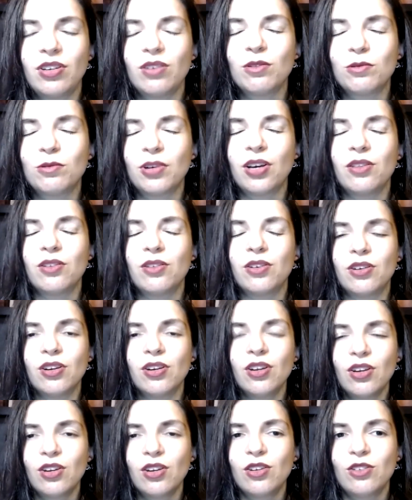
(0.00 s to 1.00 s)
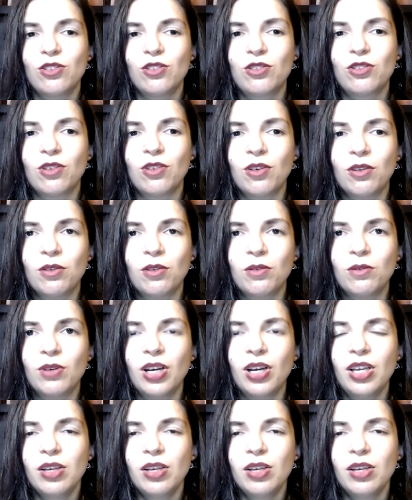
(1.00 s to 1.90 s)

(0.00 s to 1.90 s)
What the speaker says: rather. So